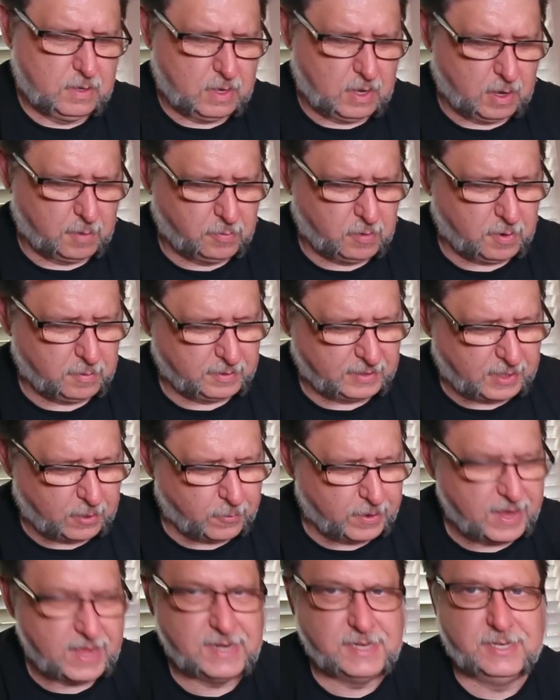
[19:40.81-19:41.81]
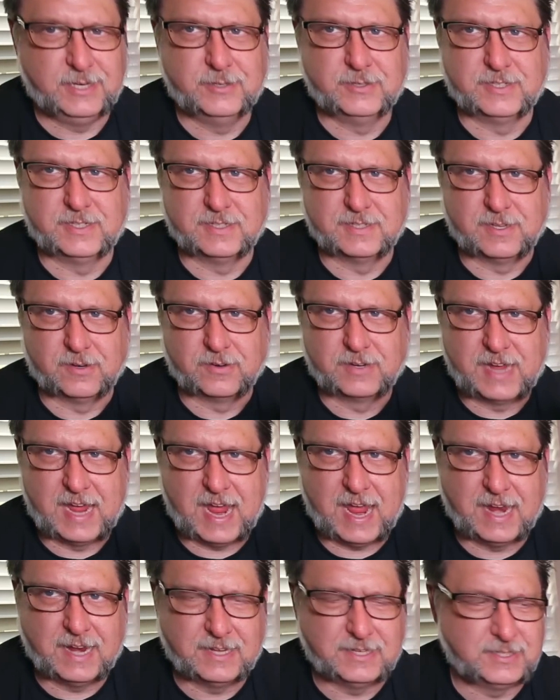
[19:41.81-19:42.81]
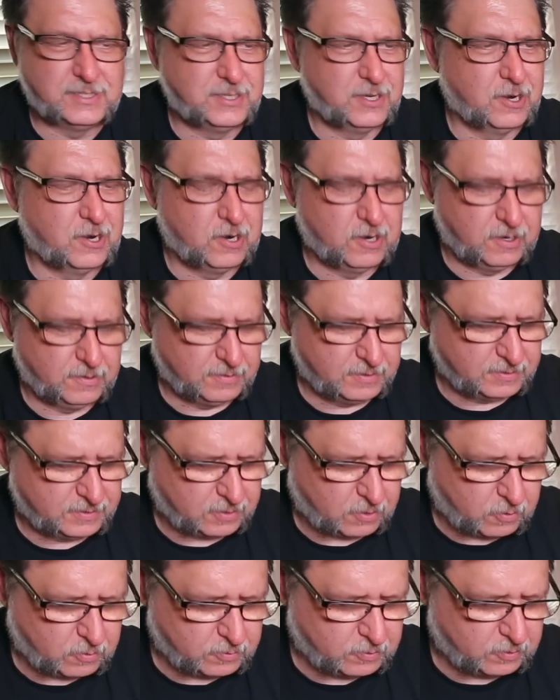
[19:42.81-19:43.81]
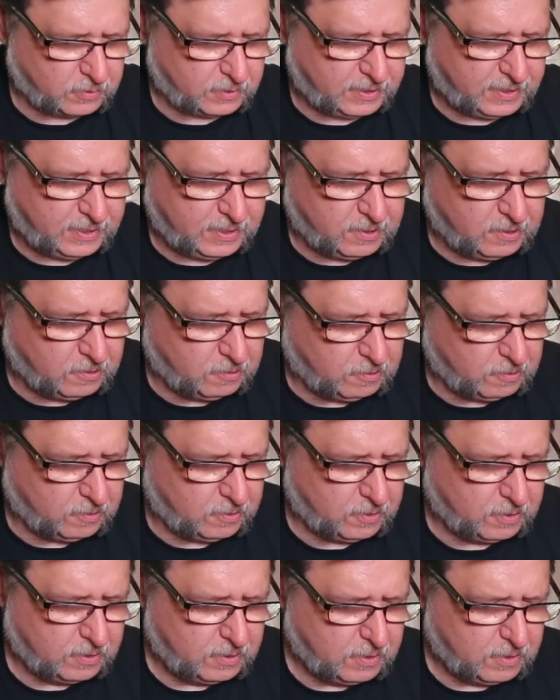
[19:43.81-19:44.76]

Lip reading: I'll probably go ahead and use this little canister and this holder here.